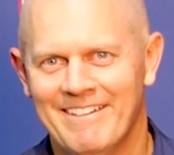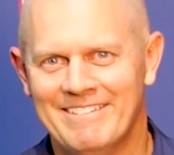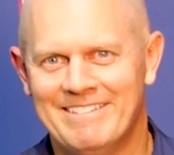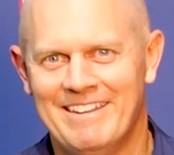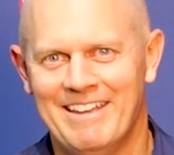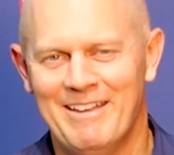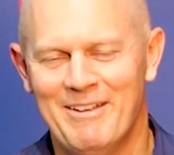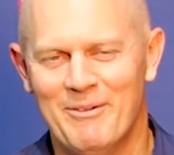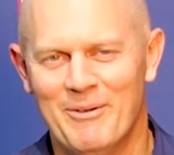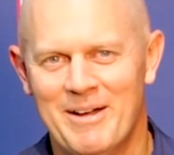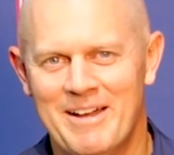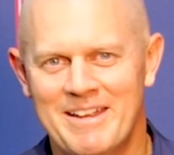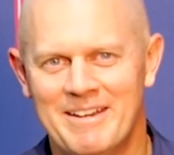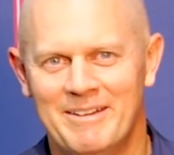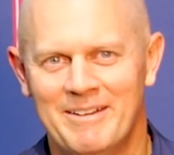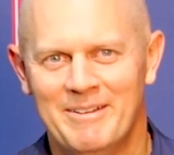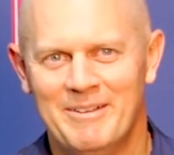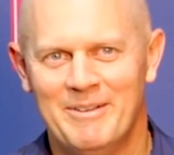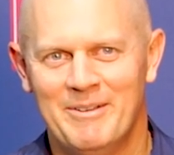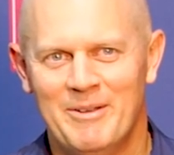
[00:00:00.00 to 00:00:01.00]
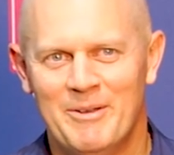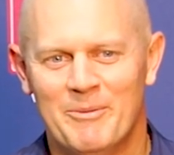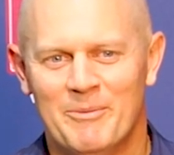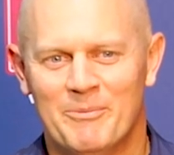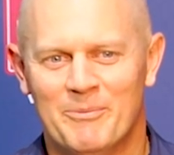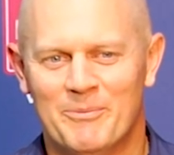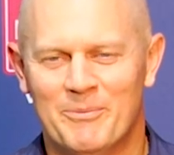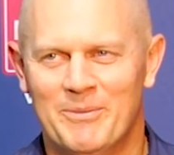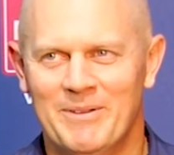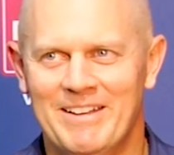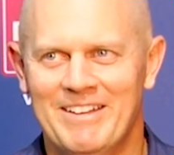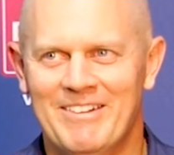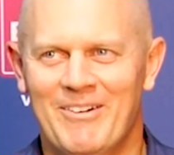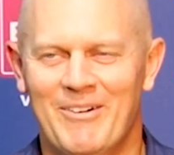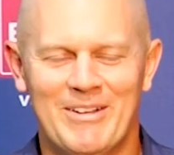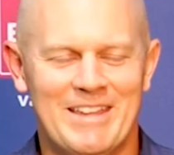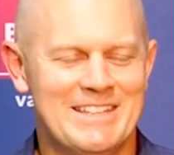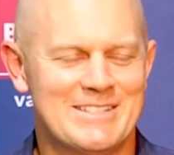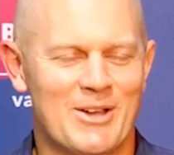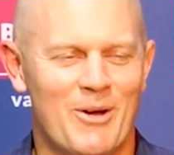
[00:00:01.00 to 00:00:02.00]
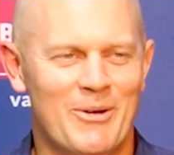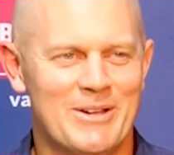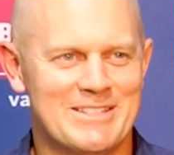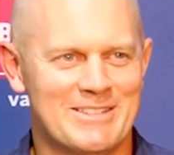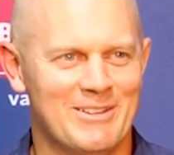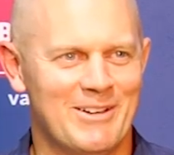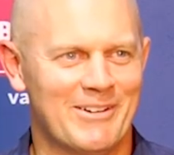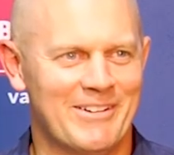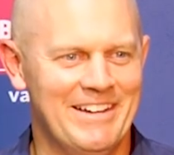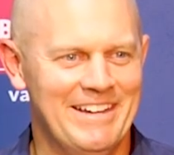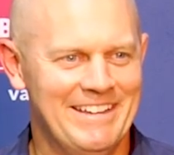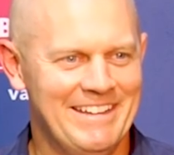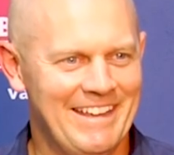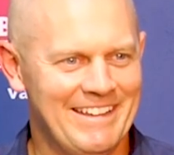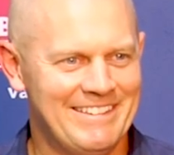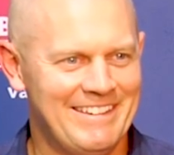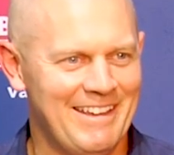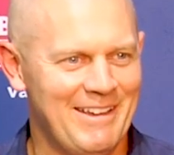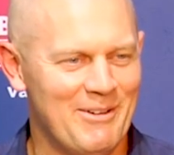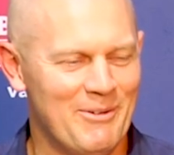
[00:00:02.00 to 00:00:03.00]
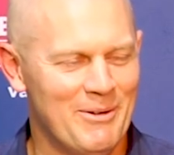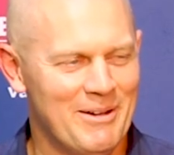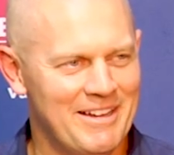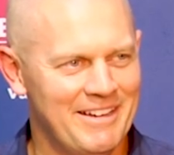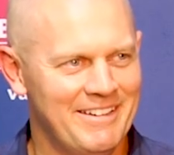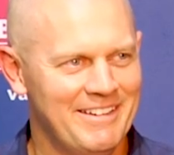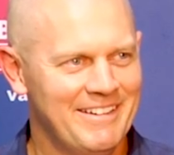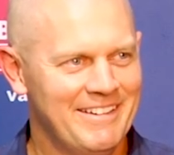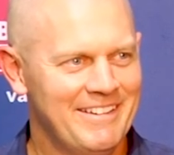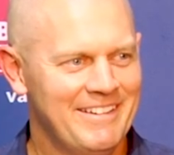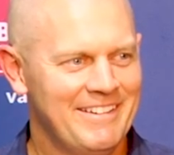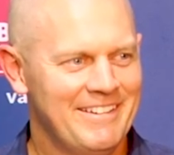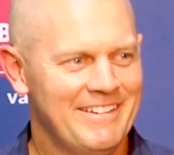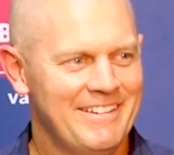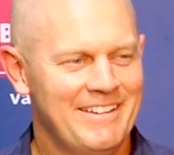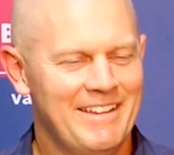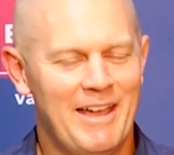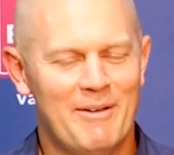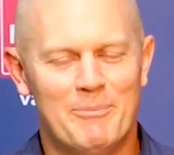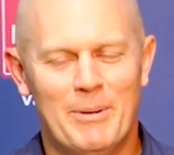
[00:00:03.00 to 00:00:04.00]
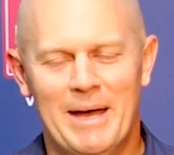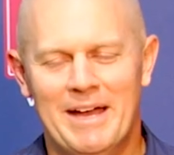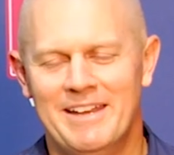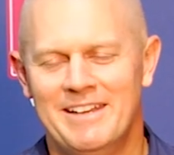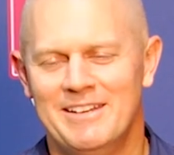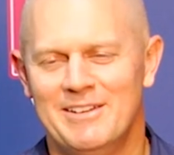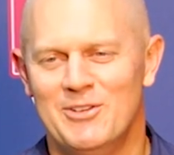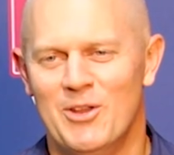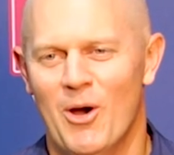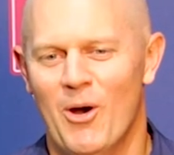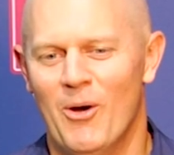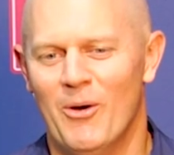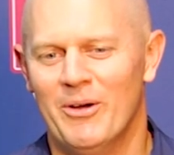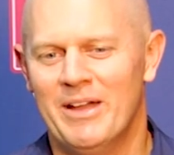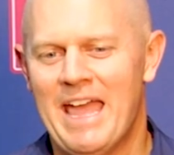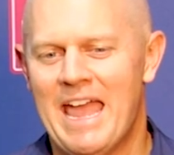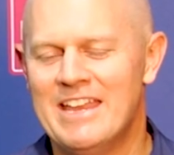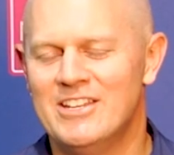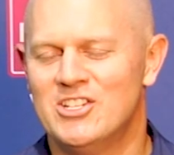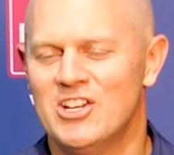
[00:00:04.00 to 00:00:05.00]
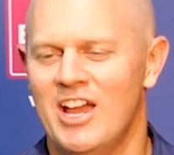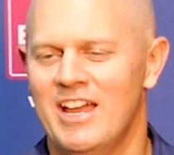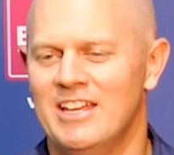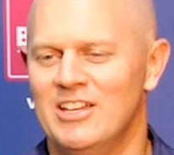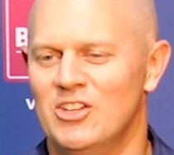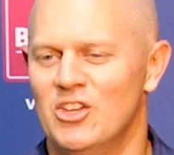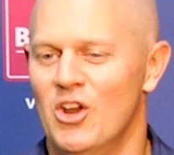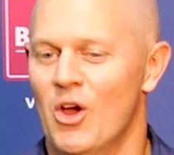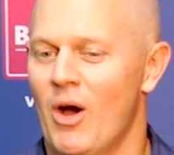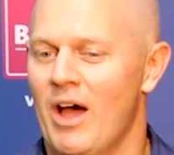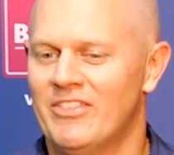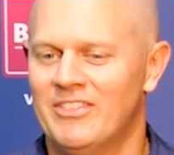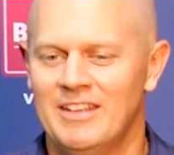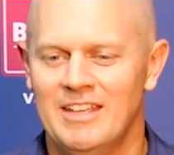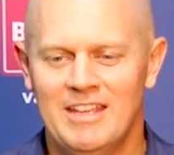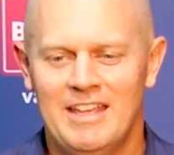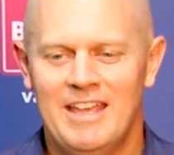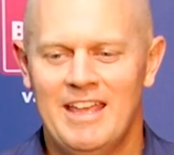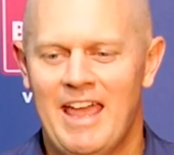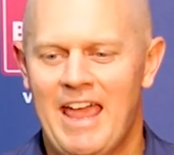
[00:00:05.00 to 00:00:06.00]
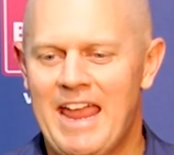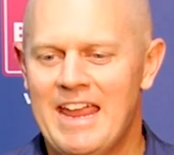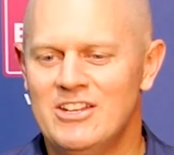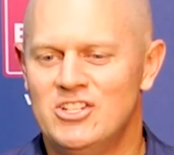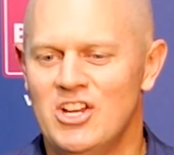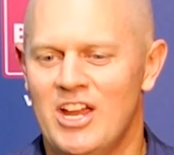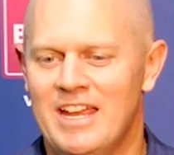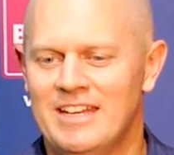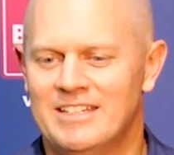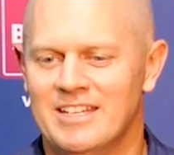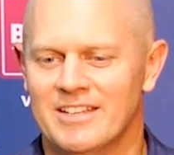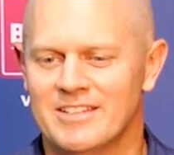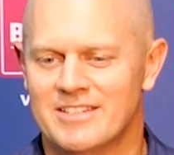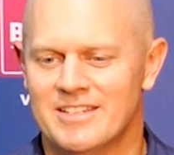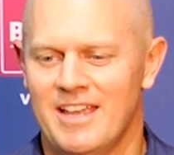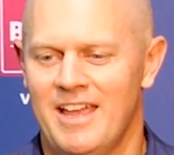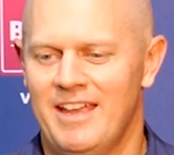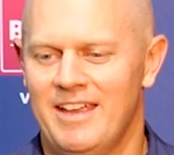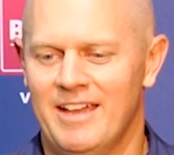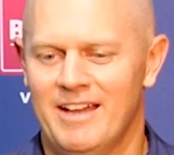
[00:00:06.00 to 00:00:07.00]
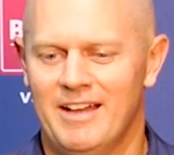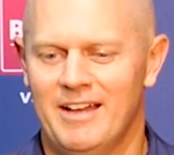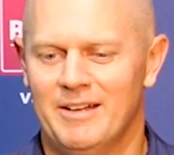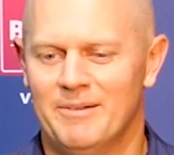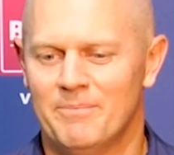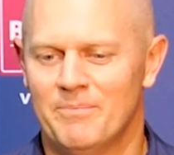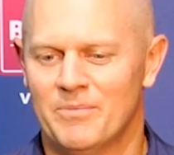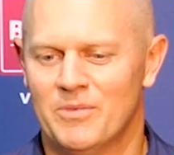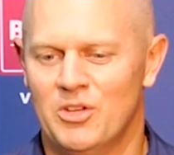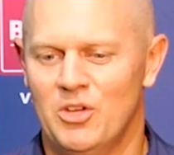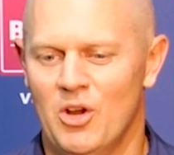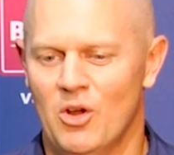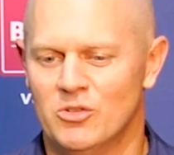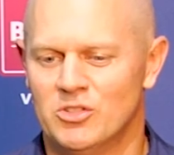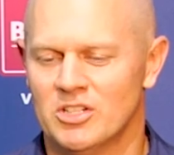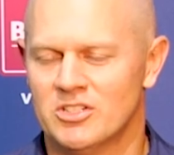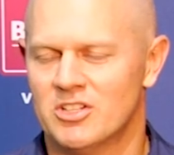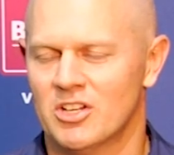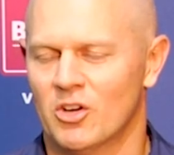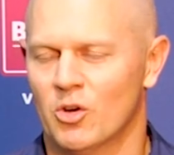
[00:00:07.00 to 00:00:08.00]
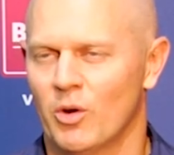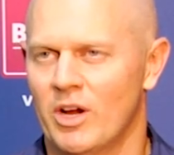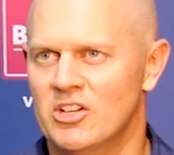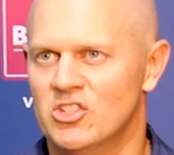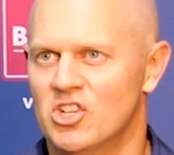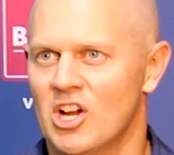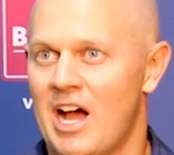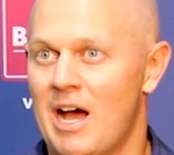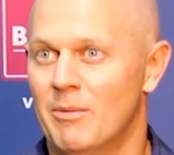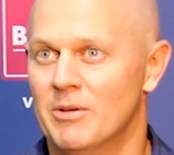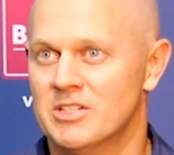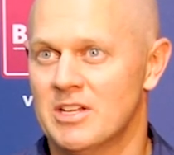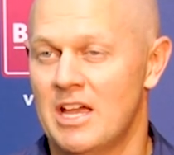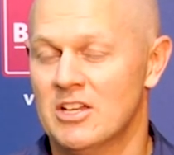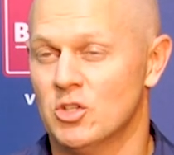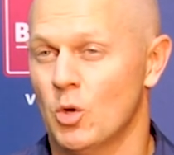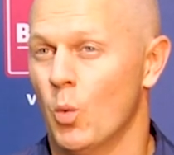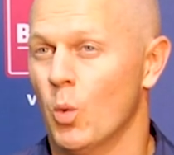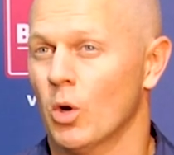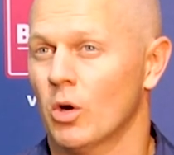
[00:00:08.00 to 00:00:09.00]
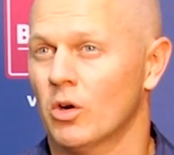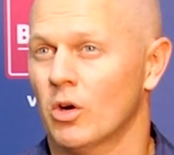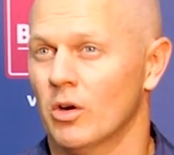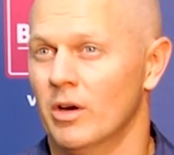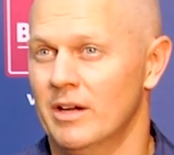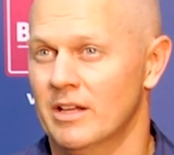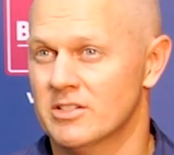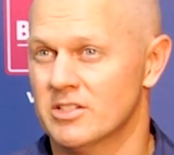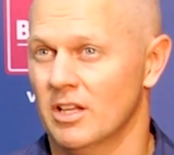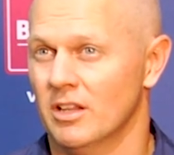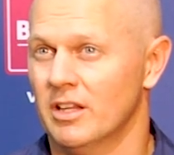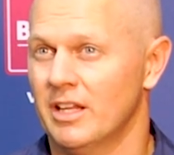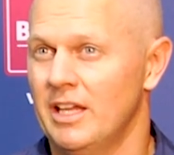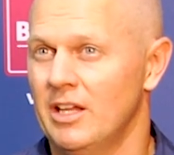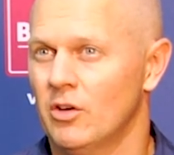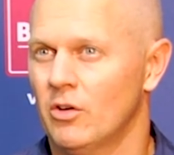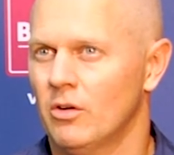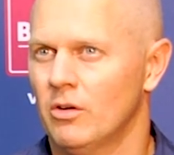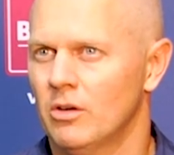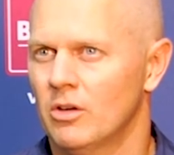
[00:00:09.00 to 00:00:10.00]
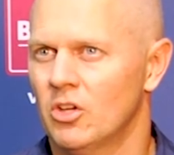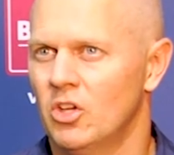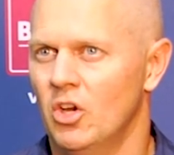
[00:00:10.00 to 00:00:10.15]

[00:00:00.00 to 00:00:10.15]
I'll tell you what. He's always lurking. Oh, he's always lurking. I'll tell you what. But no, AJ, you know, I, AJ does a uh, you know just a great job as, as a worker and as a leader.